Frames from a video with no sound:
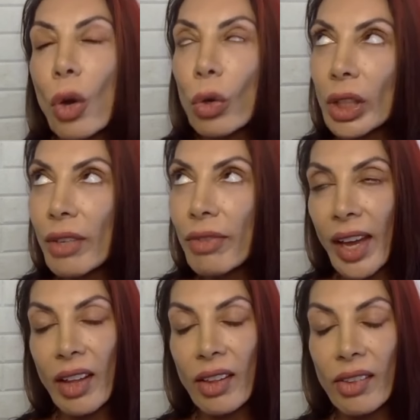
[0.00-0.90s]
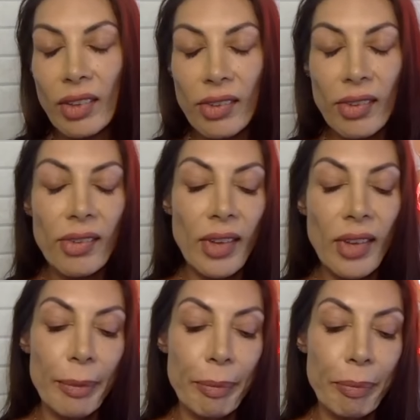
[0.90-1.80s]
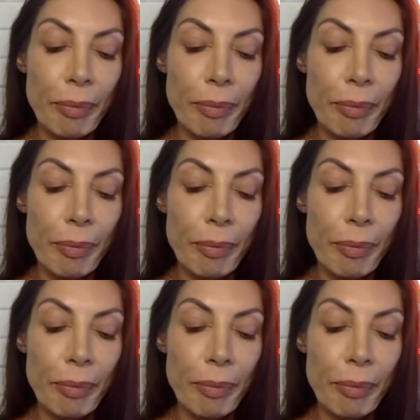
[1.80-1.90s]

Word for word: OnlyFans. It's insane.